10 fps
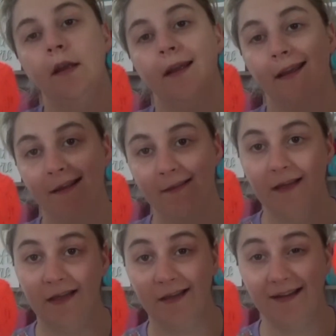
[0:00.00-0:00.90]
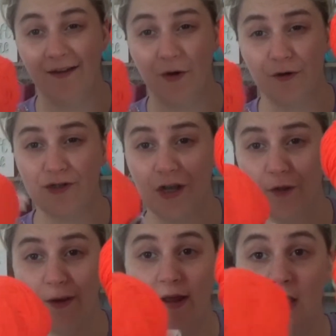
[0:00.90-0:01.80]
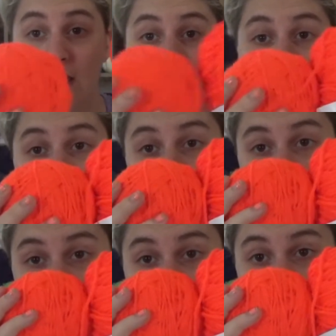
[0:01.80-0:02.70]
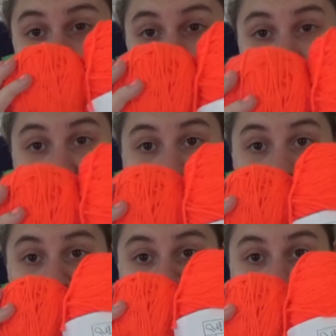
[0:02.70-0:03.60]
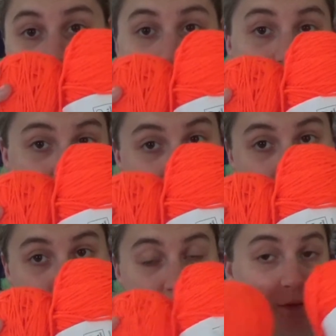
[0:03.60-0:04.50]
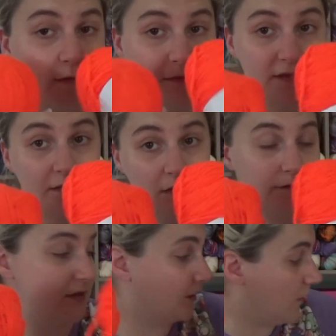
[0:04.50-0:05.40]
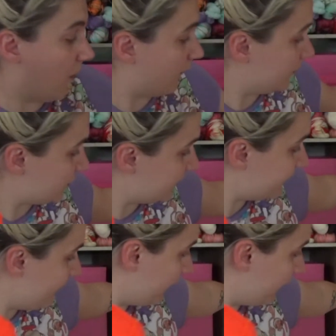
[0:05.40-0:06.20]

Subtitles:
in the neon orange colorway. I bought these specifically because I did want to knit Keith something with him because he loves orange. It's his favorite